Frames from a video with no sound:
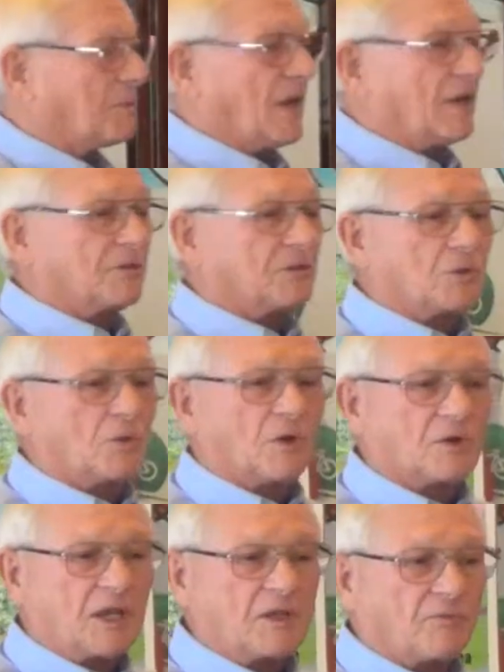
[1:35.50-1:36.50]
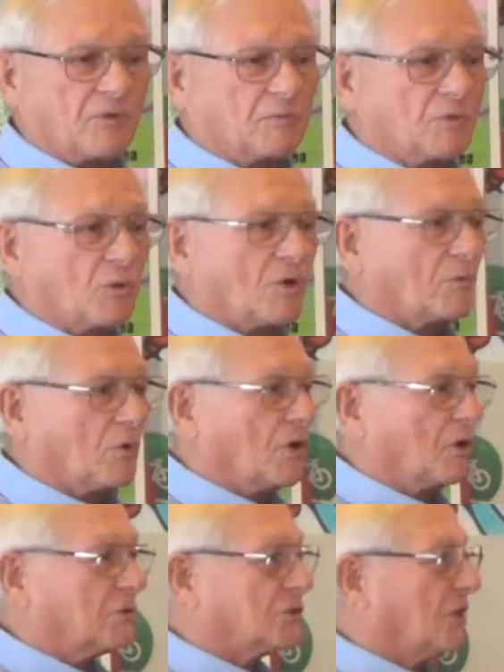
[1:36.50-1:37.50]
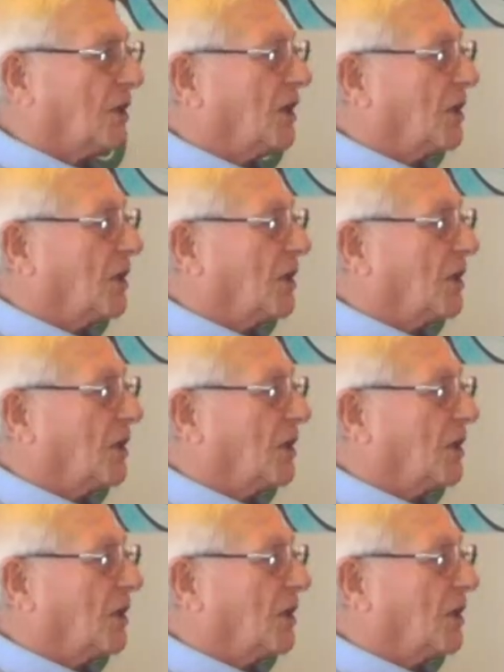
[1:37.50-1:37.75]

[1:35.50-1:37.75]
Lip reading: stepped out the door, came from Norm Roche.